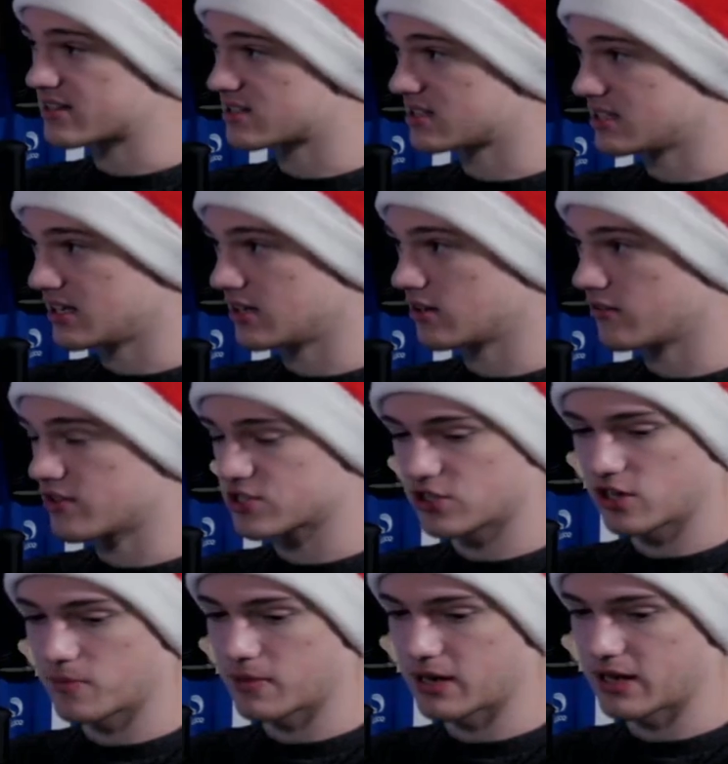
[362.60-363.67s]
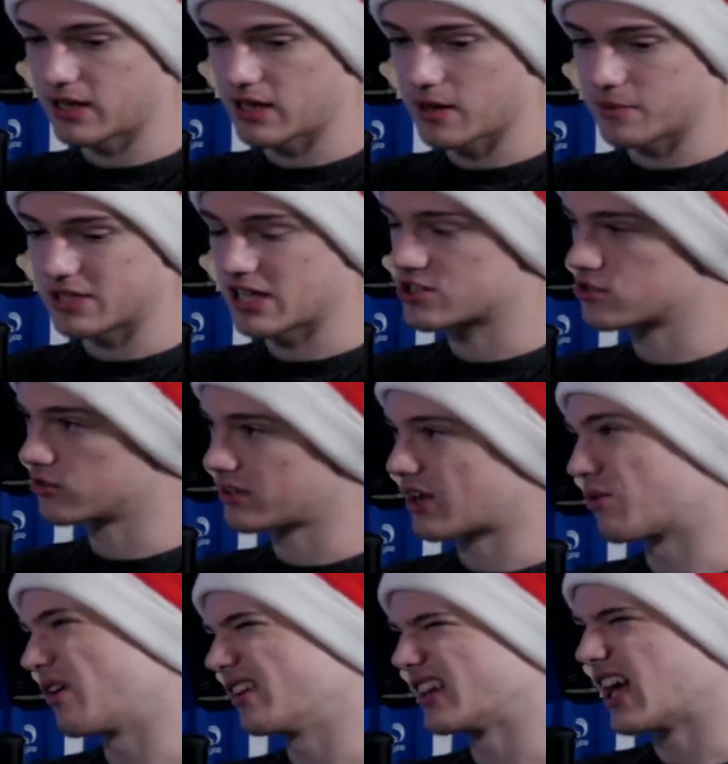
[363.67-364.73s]
year this could have been a potential, not
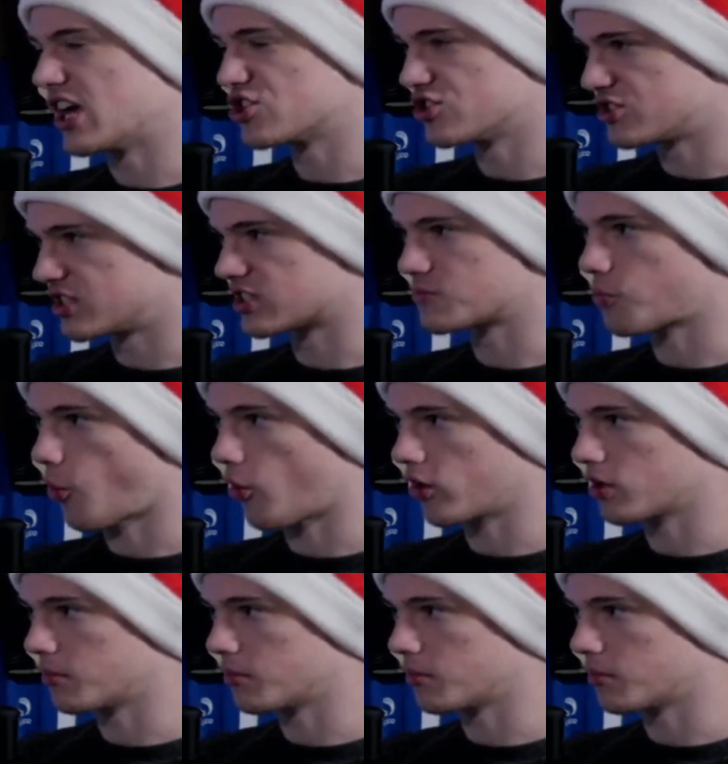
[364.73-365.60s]
relegation 6-pointer,